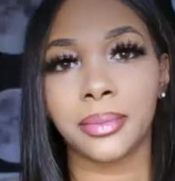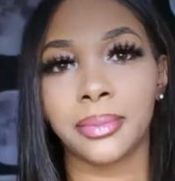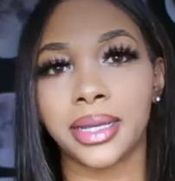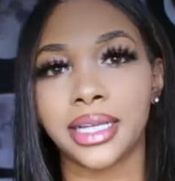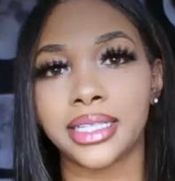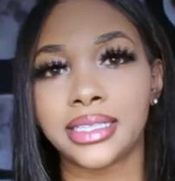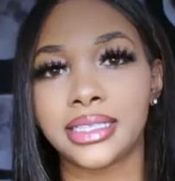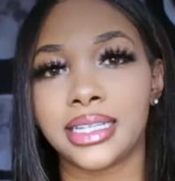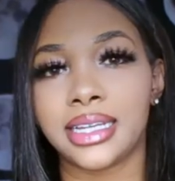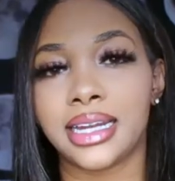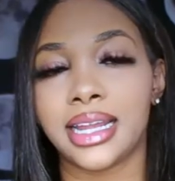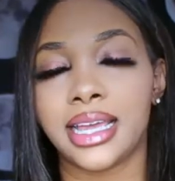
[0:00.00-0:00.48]

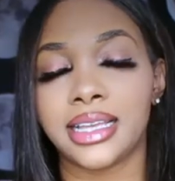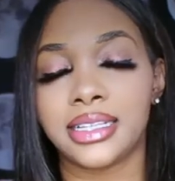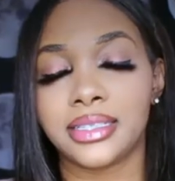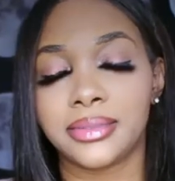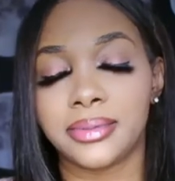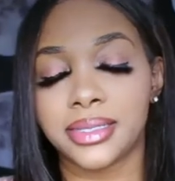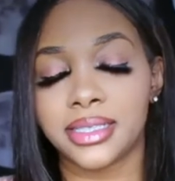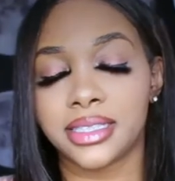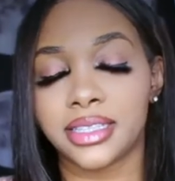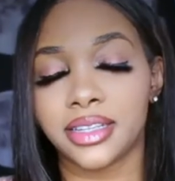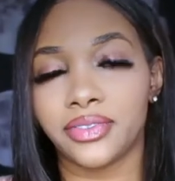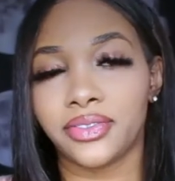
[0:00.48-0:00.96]
But today
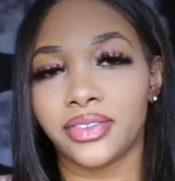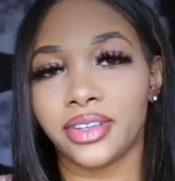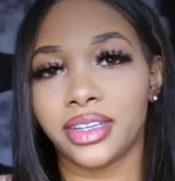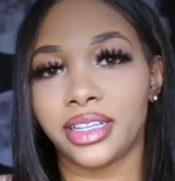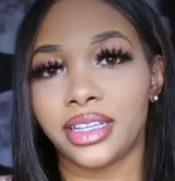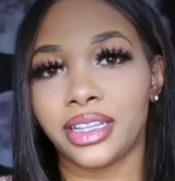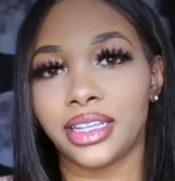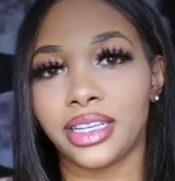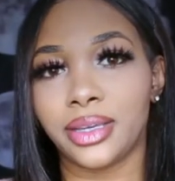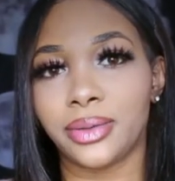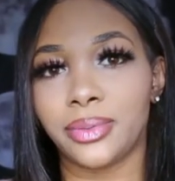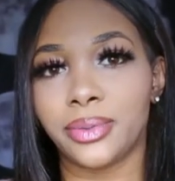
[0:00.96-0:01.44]

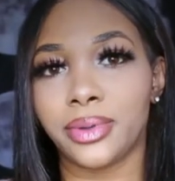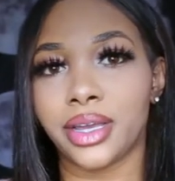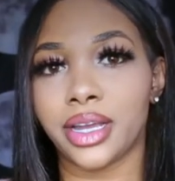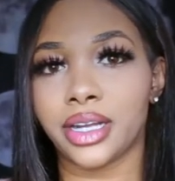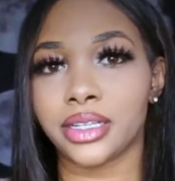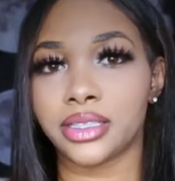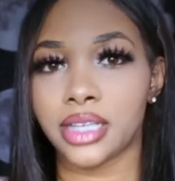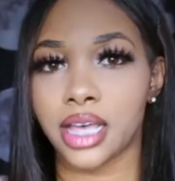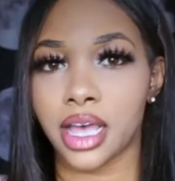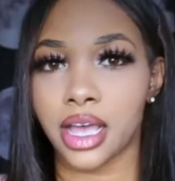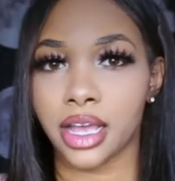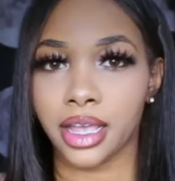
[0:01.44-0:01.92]
specifically, we
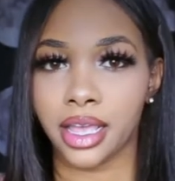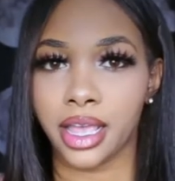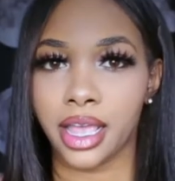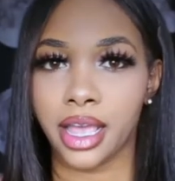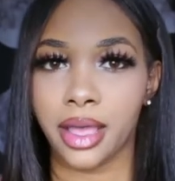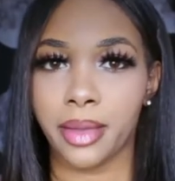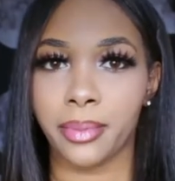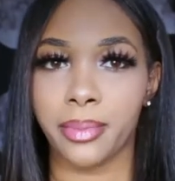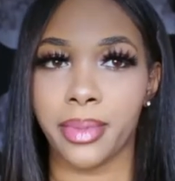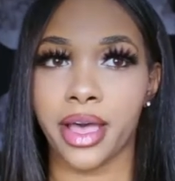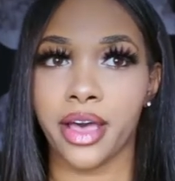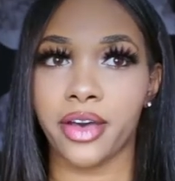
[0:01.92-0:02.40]
are talking
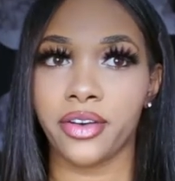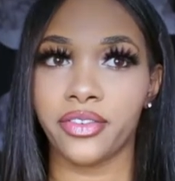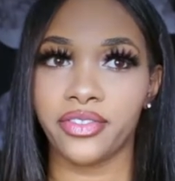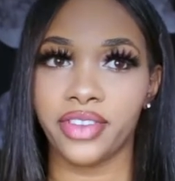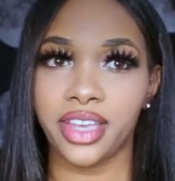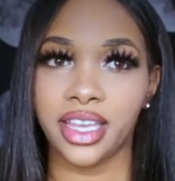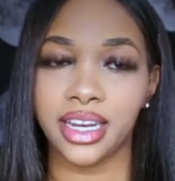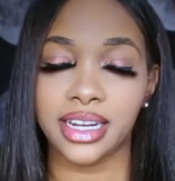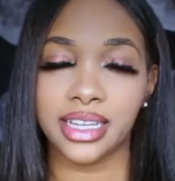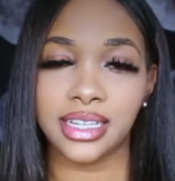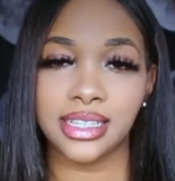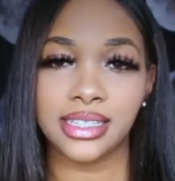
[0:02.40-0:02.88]
about
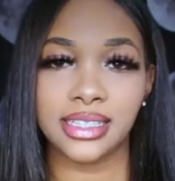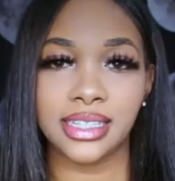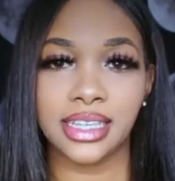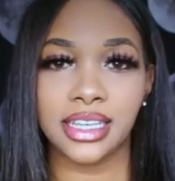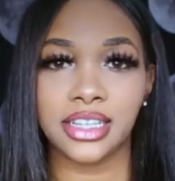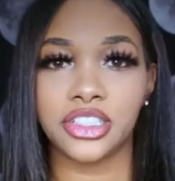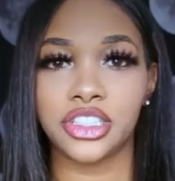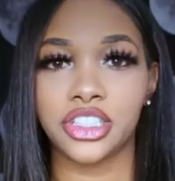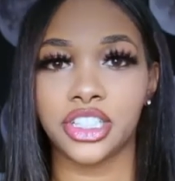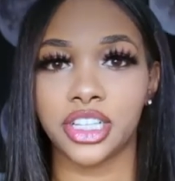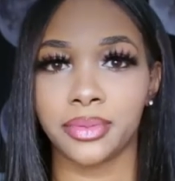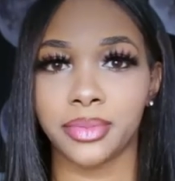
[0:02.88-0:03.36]
Venus
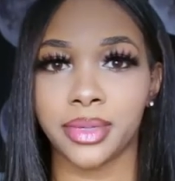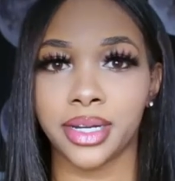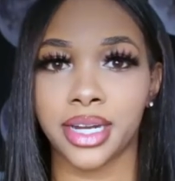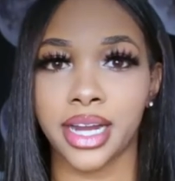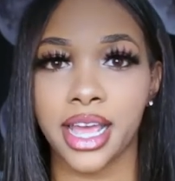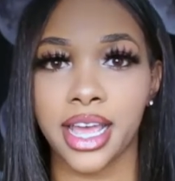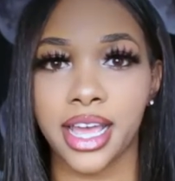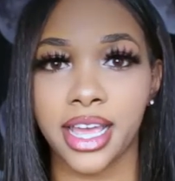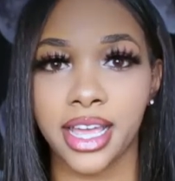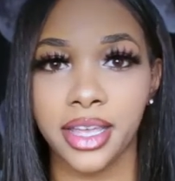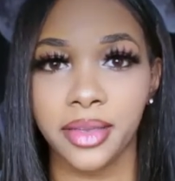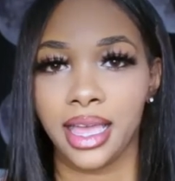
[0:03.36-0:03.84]
in
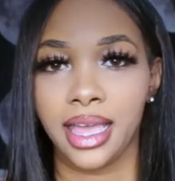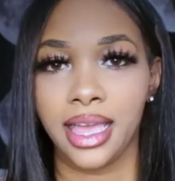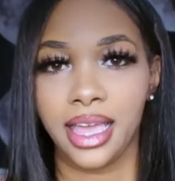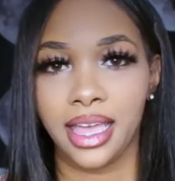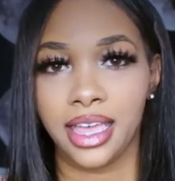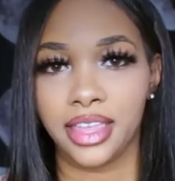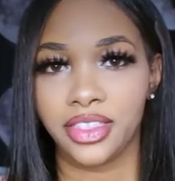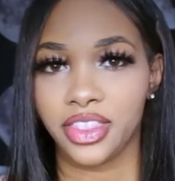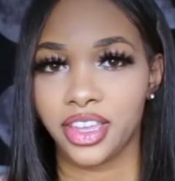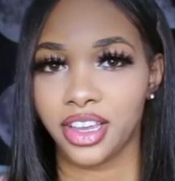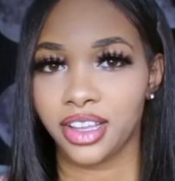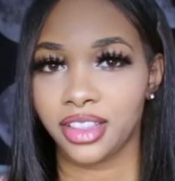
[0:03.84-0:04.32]
Gemini
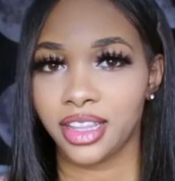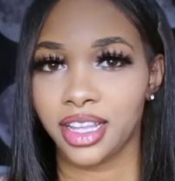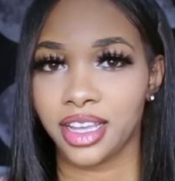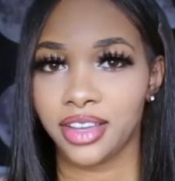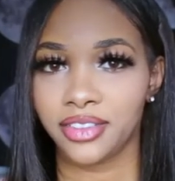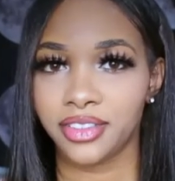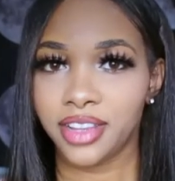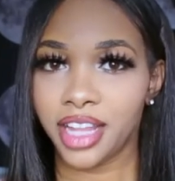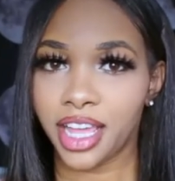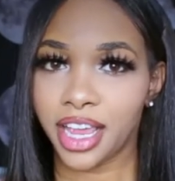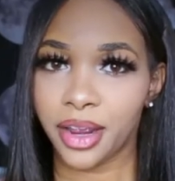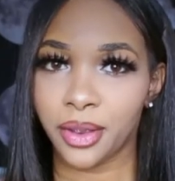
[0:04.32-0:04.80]
and their
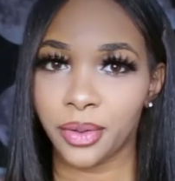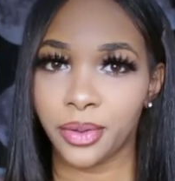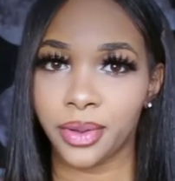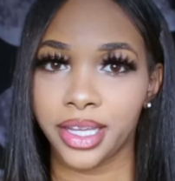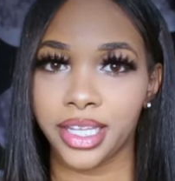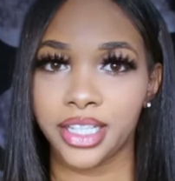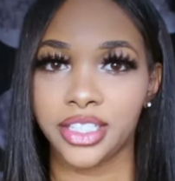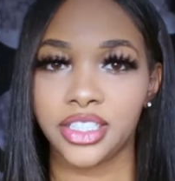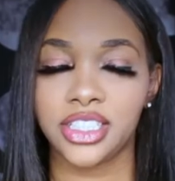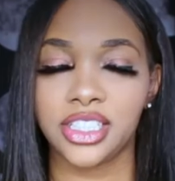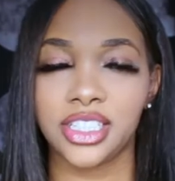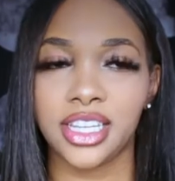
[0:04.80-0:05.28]
love
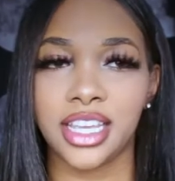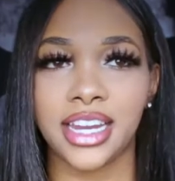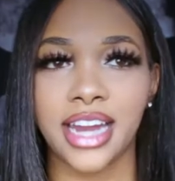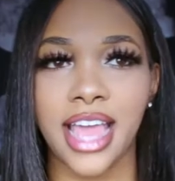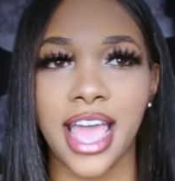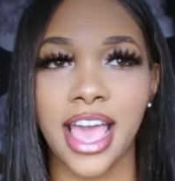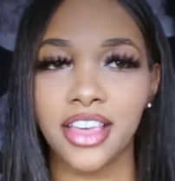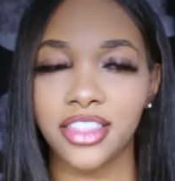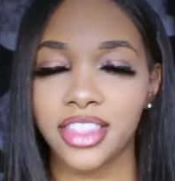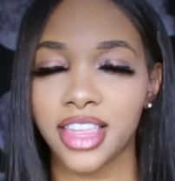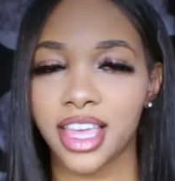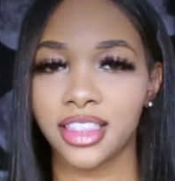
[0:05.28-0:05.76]
language and
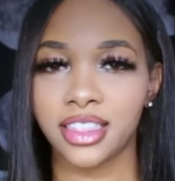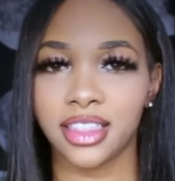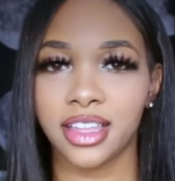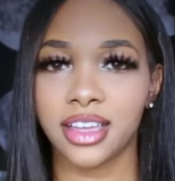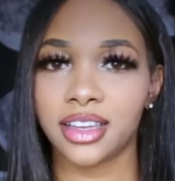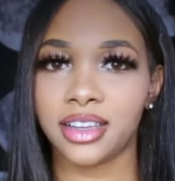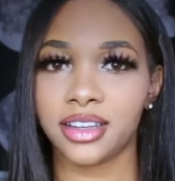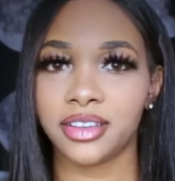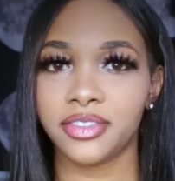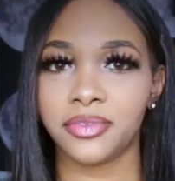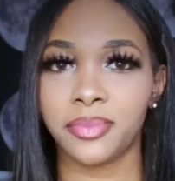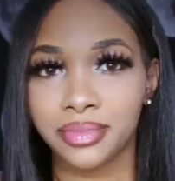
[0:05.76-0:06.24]
how they
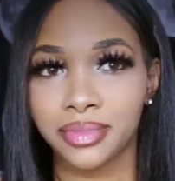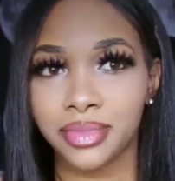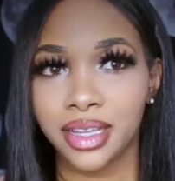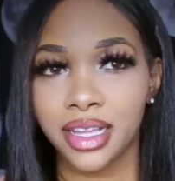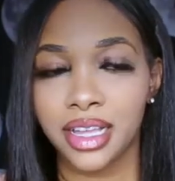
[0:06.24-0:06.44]
love.